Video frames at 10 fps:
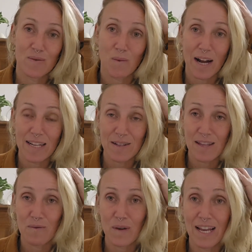Why? So
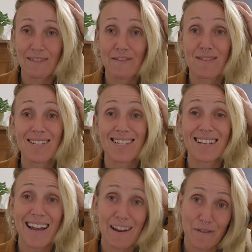that we can feel
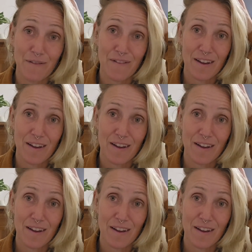safe.